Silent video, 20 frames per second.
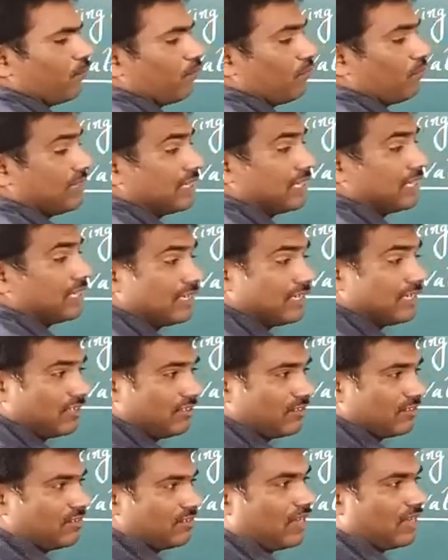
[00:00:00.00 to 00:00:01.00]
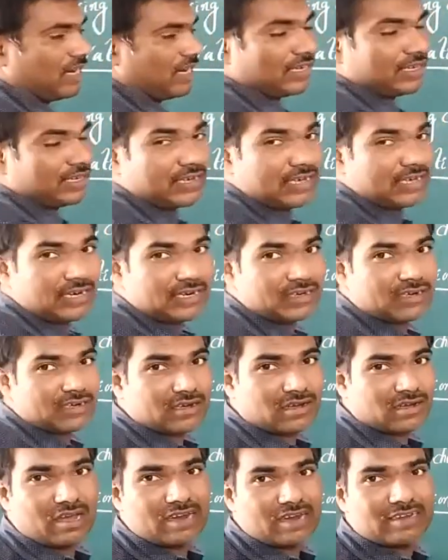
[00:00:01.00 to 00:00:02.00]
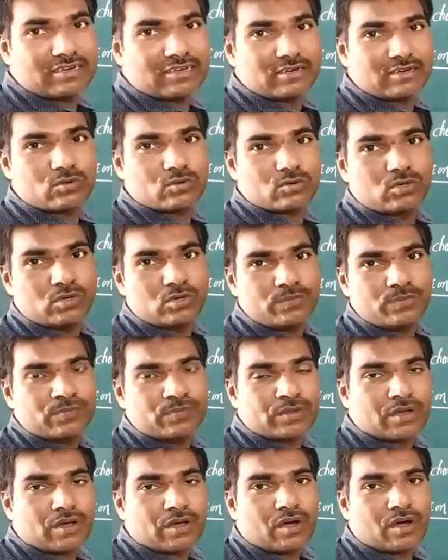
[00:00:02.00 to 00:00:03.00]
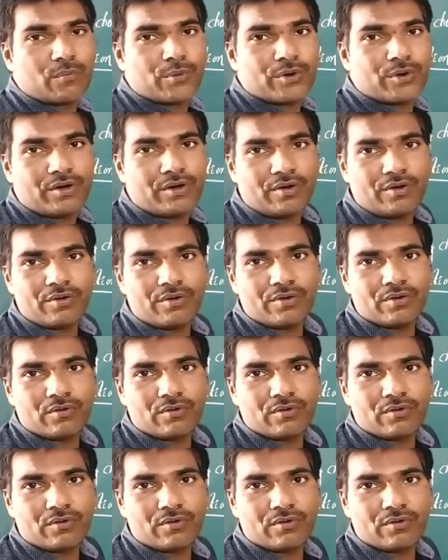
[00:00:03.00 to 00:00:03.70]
But it is not correct according to our